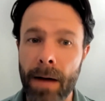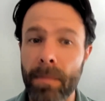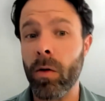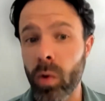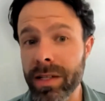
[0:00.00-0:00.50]

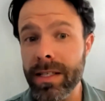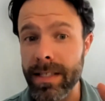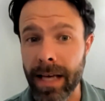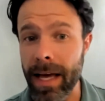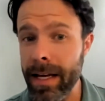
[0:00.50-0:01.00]
I would
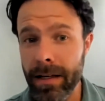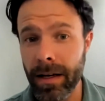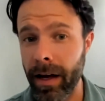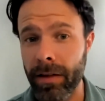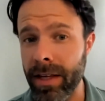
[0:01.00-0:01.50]

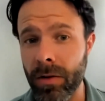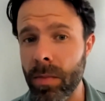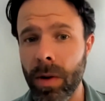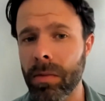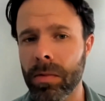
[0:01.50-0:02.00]
say, I
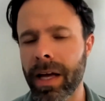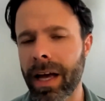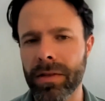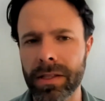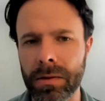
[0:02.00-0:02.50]
think we probably
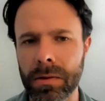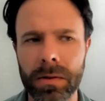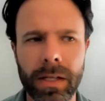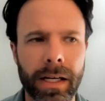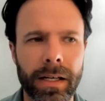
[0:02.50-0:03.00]
have a
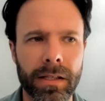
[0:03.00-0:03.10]
little